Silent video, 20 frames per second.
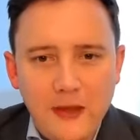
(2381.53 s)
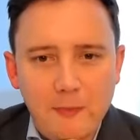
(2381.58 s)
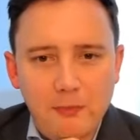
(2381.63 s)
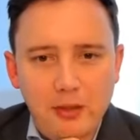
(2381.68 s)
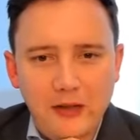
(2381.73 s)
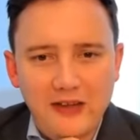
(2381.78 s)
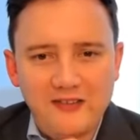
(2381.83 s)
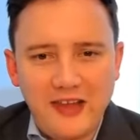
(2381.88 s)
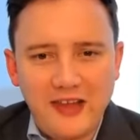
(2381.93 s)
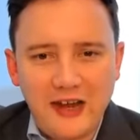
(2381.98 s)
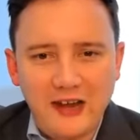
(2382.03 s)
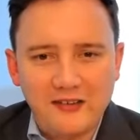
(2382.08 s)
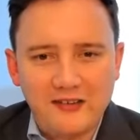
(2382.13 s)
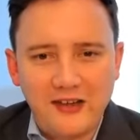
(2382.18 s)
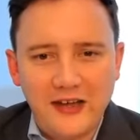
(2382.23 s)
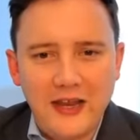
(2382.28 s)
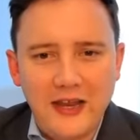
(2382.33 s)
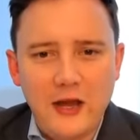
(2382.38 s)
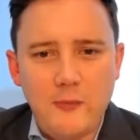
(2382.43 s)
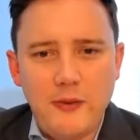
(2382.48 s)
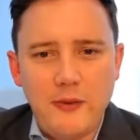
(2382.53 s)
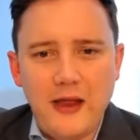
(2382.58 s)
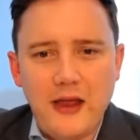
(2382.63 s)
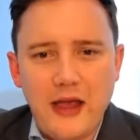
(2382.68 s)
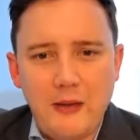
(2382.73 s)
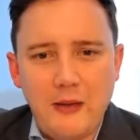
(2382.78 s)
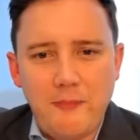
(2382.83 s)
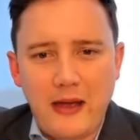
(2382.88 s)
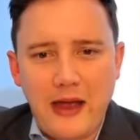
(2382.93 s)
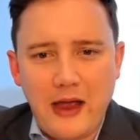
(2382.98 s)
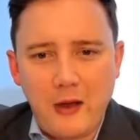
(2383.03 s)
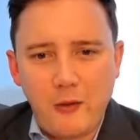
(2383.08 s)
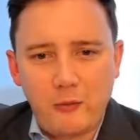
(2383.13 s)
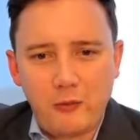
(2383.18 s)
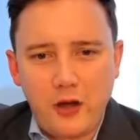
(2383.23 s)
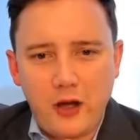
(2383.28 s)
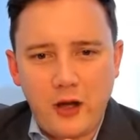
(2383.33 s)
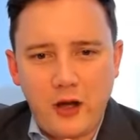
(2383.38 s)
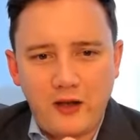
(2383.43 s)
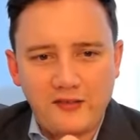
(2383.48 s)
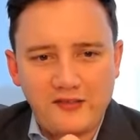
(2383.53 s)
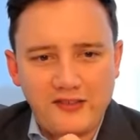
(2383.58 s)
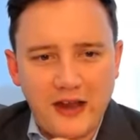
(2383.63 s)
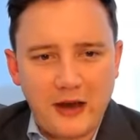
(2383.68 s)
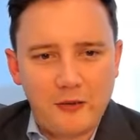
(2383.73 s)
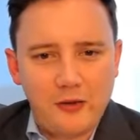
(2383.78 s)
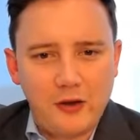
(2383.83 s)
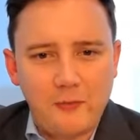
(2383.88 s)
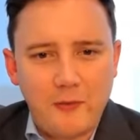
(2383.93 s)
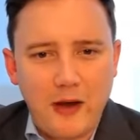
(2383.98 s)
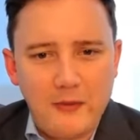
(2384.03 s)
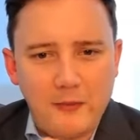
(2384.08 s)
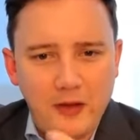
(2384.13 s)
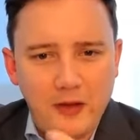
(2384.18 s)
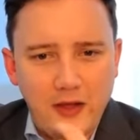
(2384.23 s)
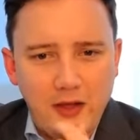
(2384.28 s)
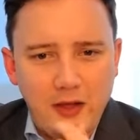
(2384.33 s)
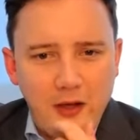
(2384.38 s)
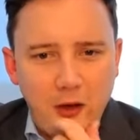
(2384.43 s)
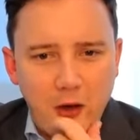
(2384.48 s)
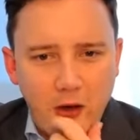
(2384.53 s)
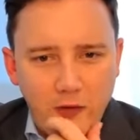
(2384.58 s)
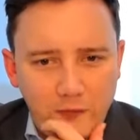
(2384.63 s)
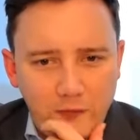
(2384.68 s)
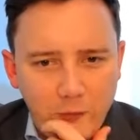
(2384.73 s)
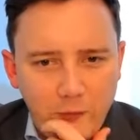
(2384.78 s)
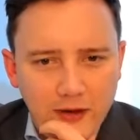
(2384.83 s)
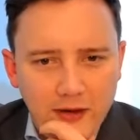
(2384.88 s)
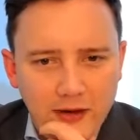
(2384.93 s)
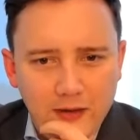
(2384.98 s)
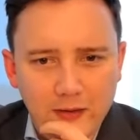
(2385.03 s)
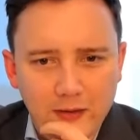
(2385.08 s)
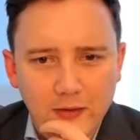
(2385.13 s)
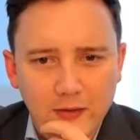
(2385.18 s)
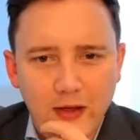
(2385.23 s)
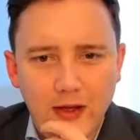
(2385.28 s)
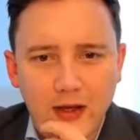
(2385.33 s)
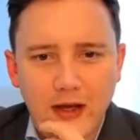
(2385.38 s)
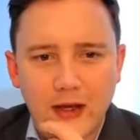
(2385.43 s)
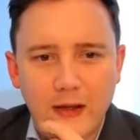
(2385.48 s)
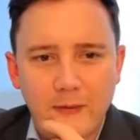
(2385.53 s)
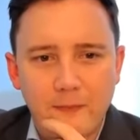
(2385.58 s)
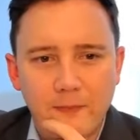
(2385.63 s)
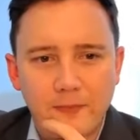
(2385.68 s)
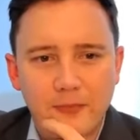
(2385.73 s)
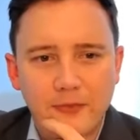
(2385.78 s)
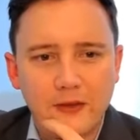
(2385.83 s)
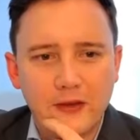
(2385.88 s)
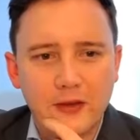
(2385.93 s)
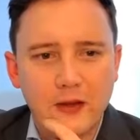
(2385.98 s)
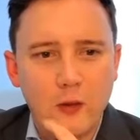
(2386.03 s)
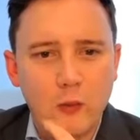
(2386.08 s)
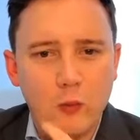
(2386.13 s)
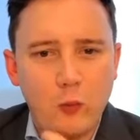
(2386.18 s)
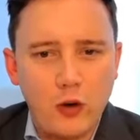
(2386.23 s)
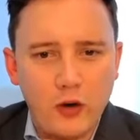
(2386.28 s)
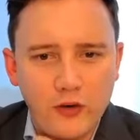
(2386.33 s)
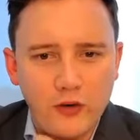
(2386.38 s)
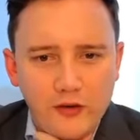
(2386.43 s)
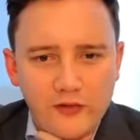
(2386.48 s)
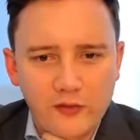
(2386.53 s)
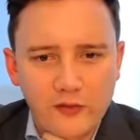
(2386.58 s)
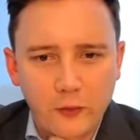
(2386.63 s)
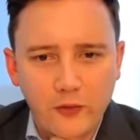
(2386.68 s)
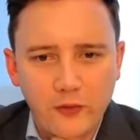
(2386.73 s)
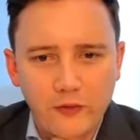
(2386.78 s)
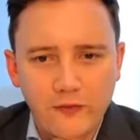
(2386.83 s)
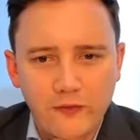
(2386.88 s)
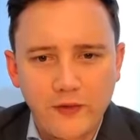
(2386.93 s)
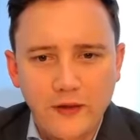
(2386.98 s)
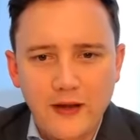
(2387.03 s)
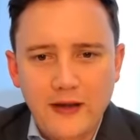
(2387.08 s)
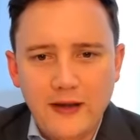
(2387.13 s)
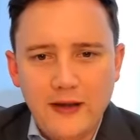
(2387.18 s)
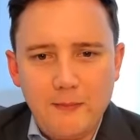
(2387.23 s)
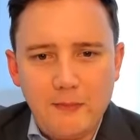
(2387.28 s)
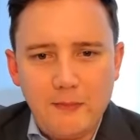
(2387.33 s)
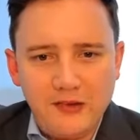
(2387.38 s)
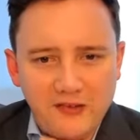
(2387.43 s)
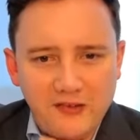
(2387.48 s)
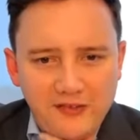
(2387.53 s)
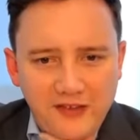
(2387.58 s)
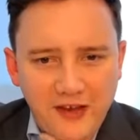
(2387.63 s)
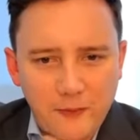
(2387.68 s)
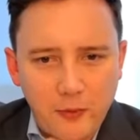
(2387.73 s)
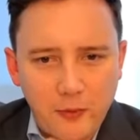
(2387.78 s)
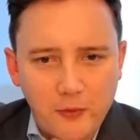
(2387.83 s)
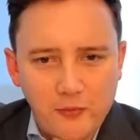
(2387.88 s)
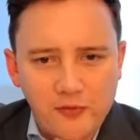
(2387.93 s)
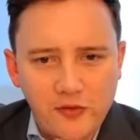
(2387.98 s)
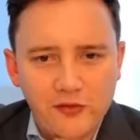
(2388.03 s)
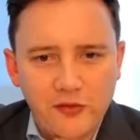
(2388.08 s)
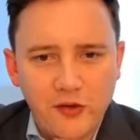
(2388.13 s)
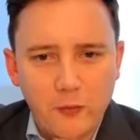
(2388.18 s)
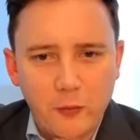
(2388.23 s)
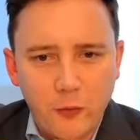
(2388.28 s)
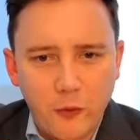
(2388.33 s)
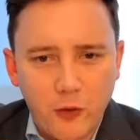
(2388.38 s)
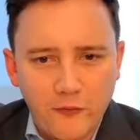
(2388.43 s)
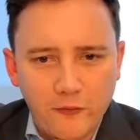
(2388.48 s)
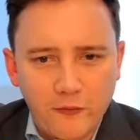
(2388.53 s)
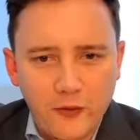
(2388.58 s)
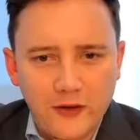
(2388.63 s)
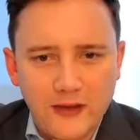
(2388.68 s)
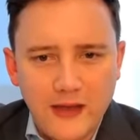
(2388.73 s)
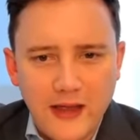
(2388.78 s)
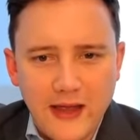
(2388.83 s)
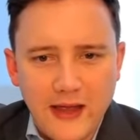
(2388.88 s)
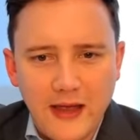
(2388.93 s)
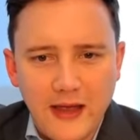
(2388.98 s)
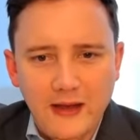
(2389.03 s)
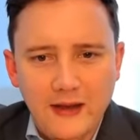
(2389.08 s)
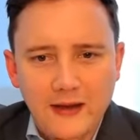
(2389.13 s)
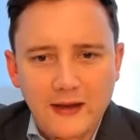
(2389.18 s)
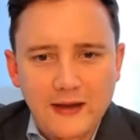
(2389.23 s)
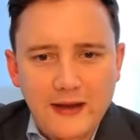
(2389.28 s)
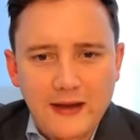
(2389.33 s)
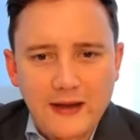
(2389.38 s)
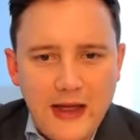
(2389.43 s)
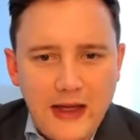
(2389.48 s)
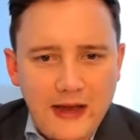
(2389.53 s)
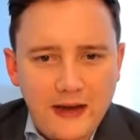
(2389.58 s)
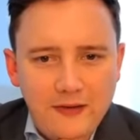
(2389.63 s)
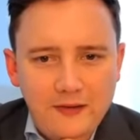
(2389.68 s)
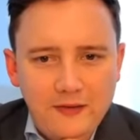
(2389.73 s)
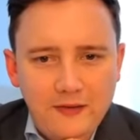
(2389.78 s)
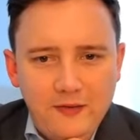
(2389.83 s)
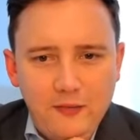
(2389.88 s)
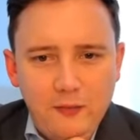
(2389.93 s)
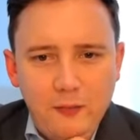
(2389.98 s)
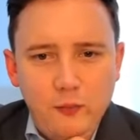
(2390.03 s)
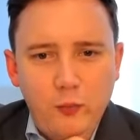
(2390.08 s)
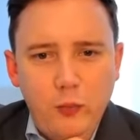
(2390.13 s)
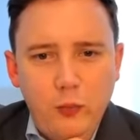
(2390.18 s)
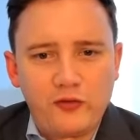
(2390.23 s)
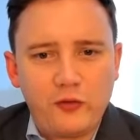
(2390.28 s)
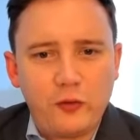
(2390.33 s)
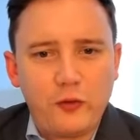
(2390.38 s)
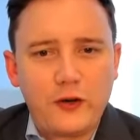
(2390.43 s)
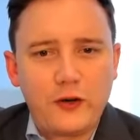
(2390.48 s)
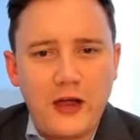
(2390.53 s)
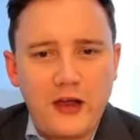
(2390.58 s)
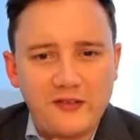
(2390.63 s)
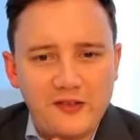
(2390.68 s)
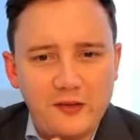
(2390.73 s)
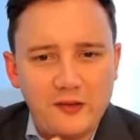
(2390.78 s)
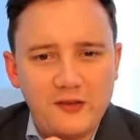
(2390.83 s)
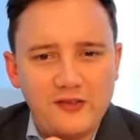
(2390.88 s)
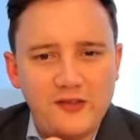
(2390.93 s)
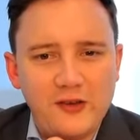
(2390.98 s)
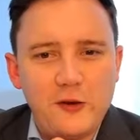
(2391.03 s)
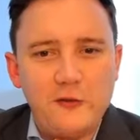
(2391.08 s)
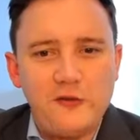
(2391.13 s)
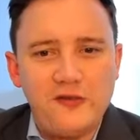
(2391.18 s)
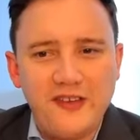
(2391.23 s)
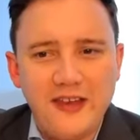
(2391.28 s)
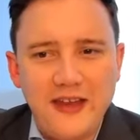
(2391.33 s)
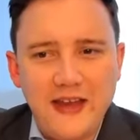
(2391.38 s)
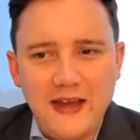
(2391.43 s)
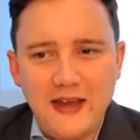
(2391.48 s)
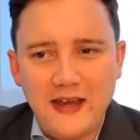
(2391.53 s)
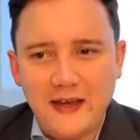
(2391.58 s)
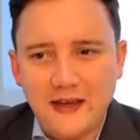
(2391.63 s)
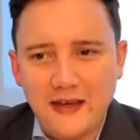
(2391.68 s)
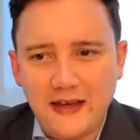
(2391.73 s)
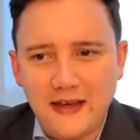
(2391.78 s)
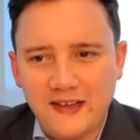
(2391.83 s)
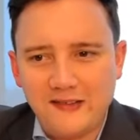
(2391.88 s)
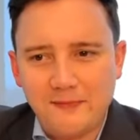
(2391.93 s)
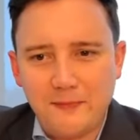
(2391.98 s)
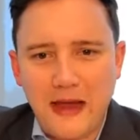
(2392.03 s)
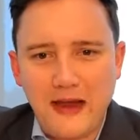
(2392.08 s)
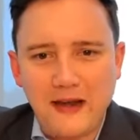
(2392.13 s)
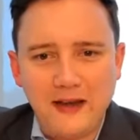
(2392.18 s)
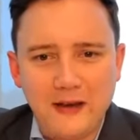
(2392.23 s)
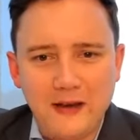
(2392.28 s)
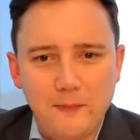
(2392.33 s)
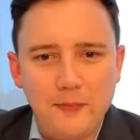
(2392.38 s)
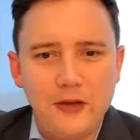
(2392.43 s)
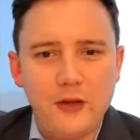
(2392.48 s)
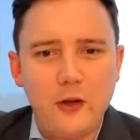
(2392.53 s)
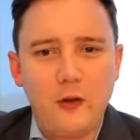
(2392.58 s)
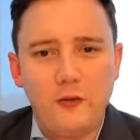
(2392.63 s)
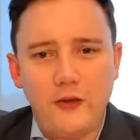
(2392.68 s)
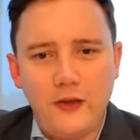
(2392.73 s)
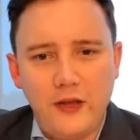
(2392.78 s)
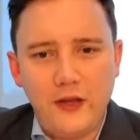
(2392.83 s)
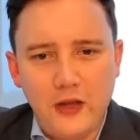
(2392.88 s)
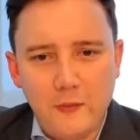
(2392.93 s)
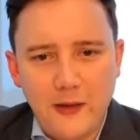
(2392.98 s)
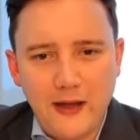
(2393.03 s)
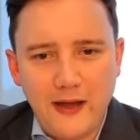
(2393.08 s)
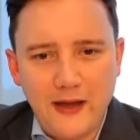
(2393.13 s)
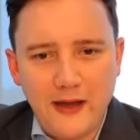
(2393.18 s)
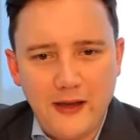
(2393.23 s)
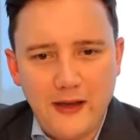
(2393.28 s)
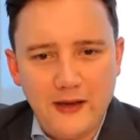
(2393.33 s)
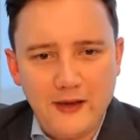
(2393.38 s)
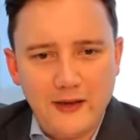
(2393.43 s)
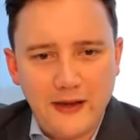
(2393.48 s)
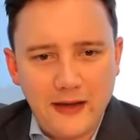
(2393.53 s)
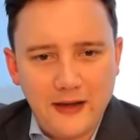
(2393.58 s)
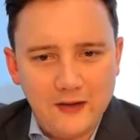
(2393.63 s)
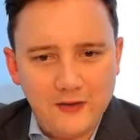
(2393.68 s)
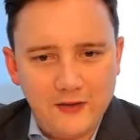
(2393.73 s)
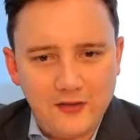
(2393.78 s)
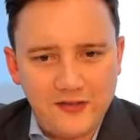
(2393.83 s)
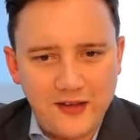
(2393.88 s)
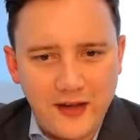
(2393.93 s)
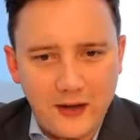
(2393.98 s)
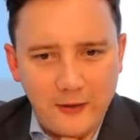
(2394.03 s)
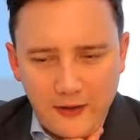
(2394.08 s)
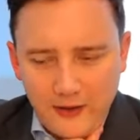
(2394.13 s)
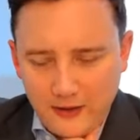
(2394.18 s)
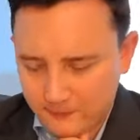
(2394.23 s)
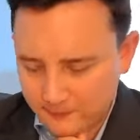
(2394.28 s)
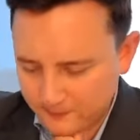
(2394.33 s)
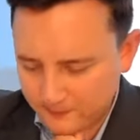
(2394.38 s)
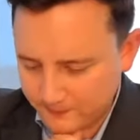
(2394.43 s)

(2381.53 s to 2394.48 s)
Please tell us a little bit about our Saudi Arabia offering. Um, what are the sort of business setup options that we're offering there? And what sort of customers are you seeing expanding beyond the UAE and into Saudi?